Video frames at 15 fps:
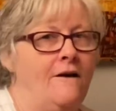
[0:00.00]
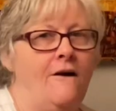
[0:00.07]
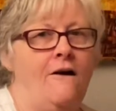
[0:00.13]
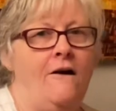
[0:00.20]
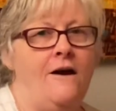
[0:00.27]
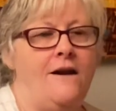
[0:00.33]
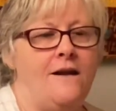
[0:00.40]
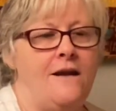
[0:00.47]

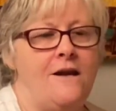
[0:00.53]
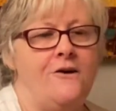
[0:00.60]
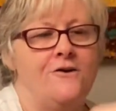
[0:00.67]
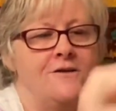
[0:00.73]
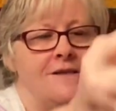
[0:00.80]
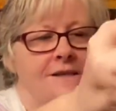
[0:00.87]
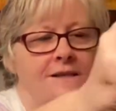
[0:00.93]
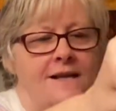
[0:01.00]
All right,
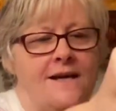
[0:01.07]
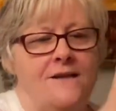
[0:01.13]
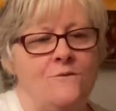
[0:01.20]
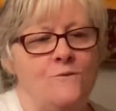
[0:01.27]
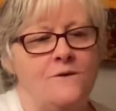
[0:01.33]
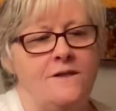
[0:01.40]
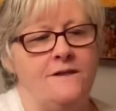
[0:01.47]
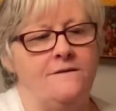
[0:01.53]
here's another
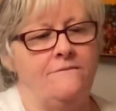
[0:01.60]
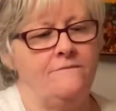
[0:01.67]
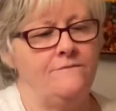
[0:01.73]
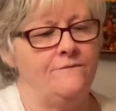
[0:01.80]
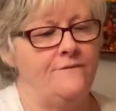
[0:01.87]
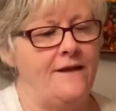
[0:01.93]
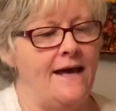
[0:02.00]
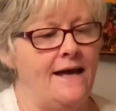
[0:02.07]
one
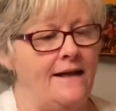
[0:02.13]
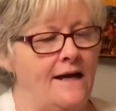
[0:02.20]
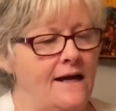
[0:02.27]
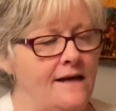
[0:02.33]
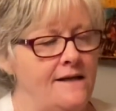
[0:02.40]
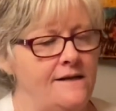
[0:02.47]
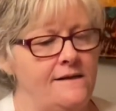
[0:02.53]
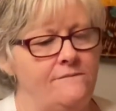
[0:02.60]
that
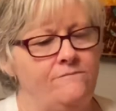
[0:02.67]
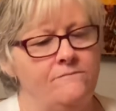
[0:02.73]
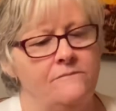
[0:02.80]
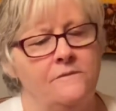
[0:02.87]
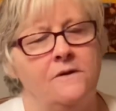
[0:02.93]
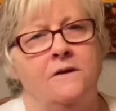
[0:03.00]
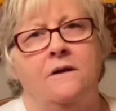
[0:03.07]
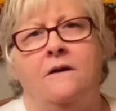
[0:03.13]
I
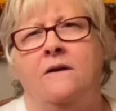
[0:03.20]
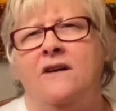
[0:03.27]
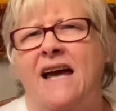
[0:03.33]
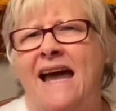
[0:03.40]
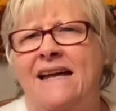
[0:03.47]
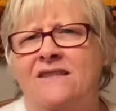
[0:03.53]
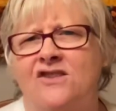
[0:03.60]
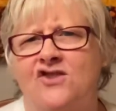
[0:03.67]

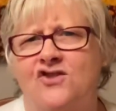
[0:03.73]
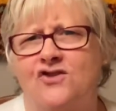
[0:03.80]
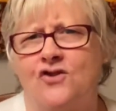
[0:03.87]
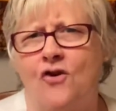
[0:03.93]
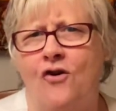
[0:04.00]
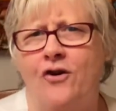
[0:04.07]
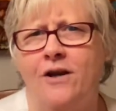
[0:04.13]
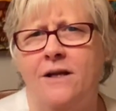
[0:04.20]
had
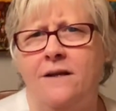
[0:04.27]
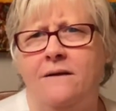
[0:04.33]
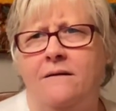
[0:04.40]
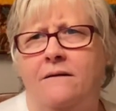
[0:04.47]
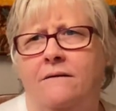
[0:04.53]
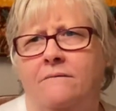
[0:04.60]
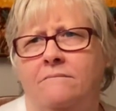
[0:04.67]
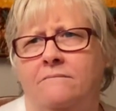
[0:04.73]
started
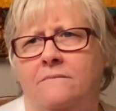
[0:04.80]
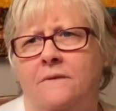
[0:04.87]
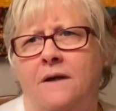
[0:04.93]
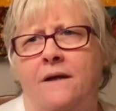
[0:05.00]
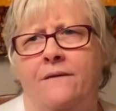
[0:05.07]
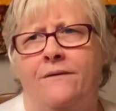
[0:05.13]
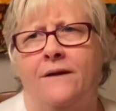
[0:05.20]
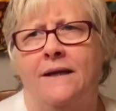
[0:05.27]

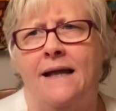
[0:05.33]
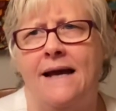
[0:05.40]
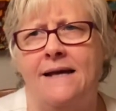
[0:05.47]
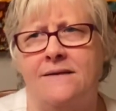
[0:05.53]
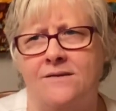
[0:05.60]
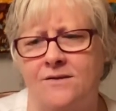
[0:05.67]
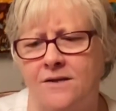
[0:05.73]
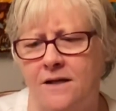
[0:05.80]
the
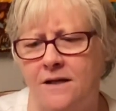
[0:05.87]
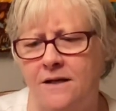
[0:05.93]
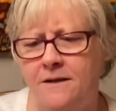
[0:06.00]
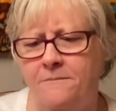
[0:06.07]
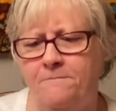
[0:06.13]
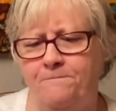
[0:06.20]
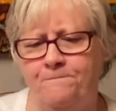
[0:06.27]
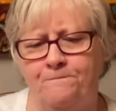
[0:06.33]
last
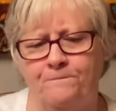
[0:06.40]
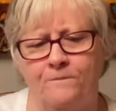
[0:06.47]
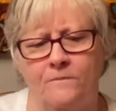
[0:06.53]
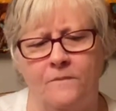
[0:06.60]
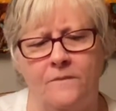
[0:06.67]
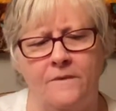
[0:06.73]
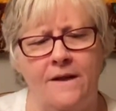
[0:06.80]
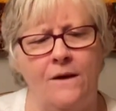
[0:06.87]
time
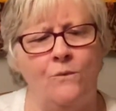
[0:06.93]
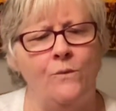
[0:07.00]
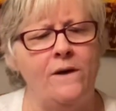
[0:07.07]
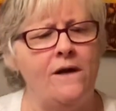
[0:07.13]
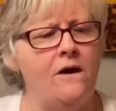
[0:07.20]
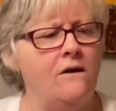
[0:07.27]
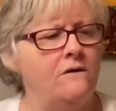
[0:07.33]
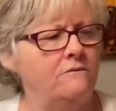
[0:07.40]
that we
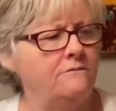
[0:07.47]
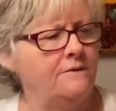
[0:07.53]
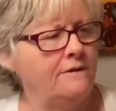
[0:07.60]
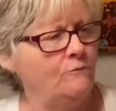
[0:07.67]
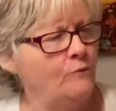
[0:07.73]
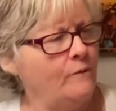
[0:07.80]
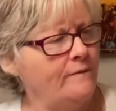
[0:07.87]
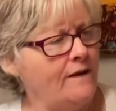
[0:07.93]

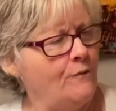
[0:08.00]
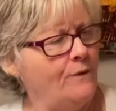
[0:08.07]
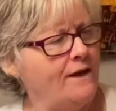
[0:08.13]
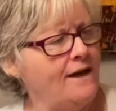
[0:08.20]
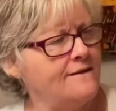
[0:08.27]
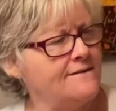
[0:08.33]
got